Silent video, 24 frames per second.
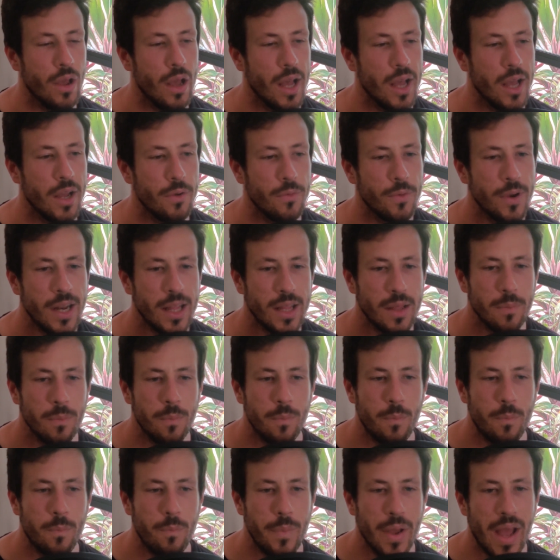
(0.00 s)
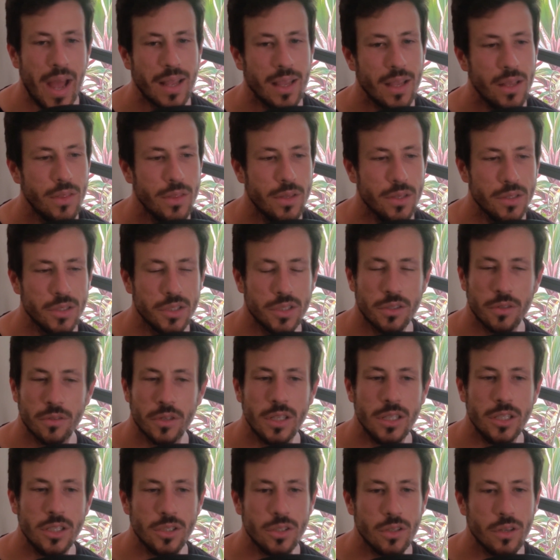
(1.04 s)
uh, reading back in the
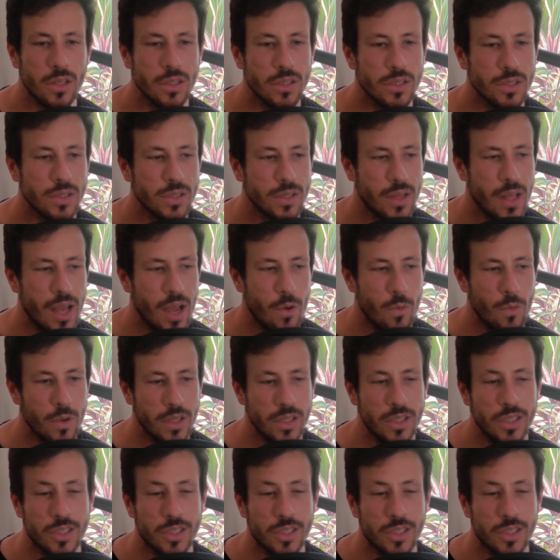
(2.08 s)
screenshots that we